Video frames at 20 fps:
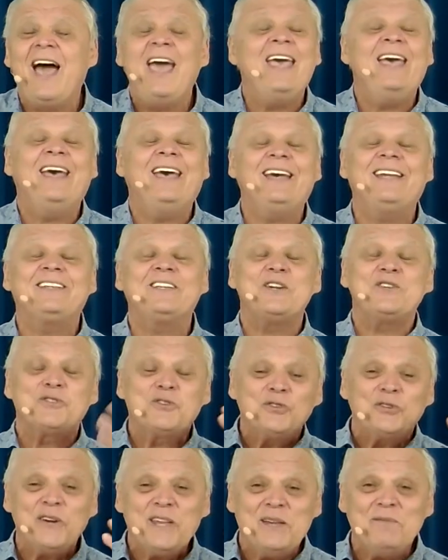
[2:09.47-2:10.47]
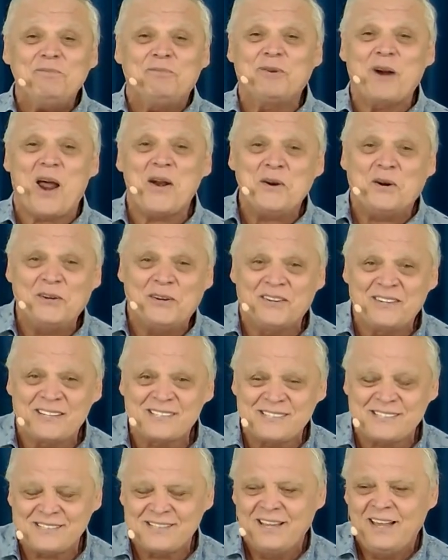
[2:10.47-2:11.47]
I had a dream,
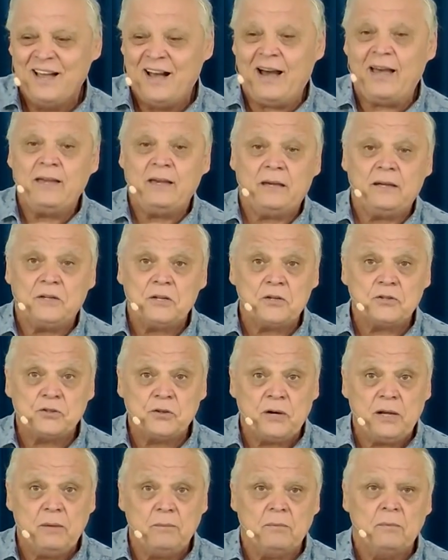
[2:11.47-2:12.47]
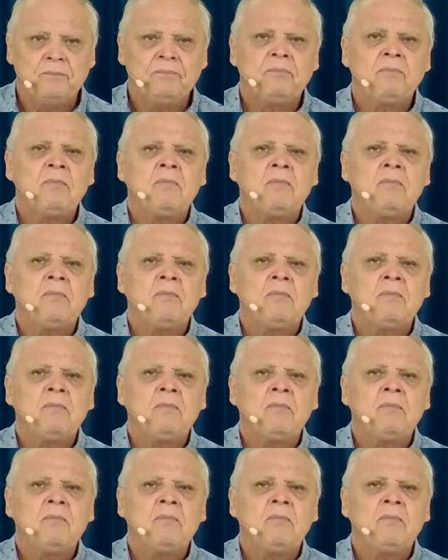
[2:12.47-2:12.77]
brothers. I had a dream.